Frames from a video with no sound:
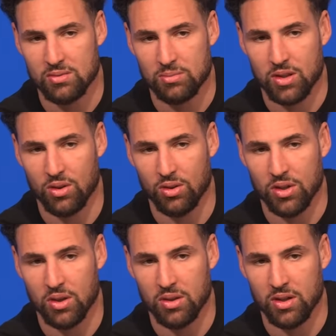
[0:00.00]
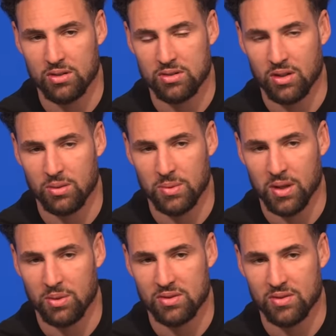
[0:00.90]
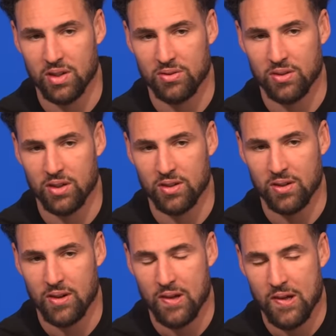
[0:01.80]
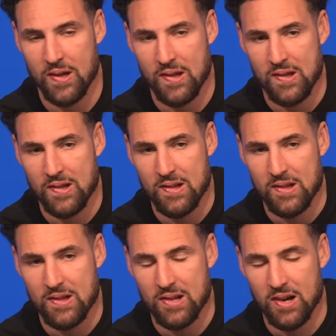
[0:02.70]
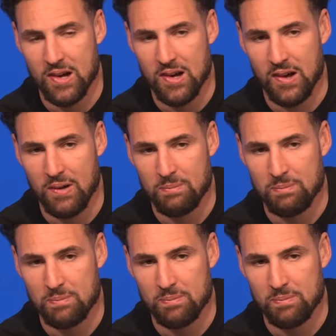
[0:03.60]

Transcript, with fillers: big old donut, so that wasn't very fun. Um,